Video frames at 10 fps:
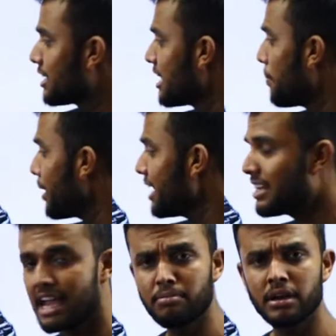example,
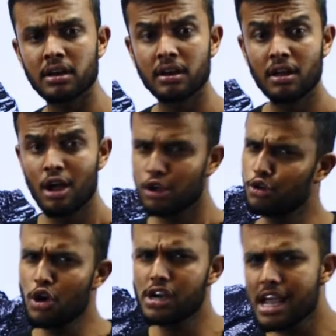in diamond,
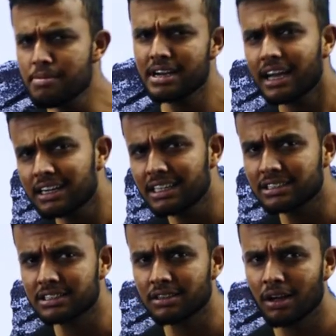you know, diamond
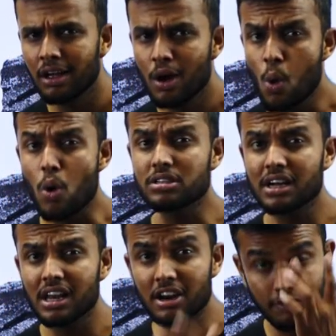necklace. What's the
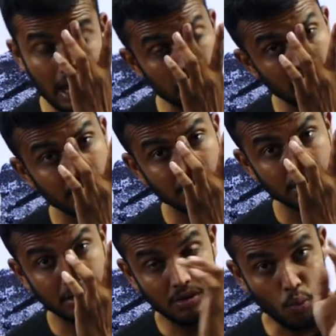color of diamond?
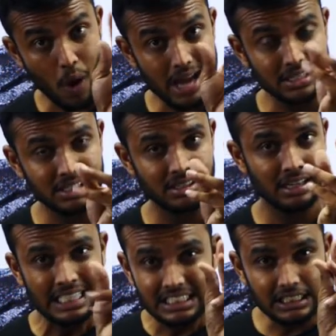White.
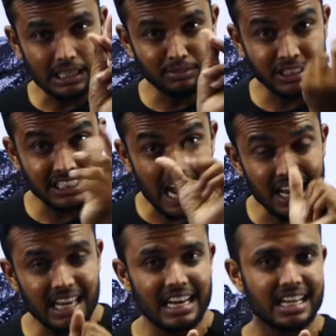Some
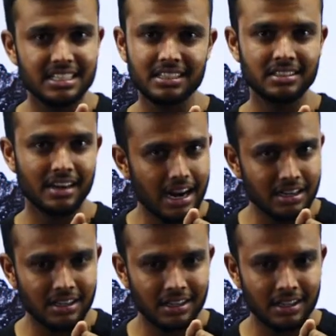shining nature,
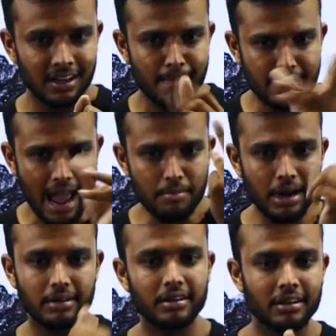right?
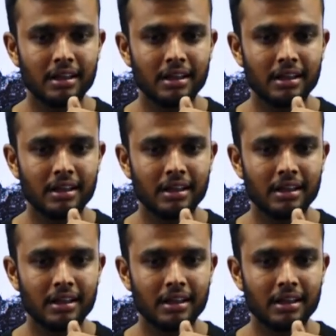Diamond.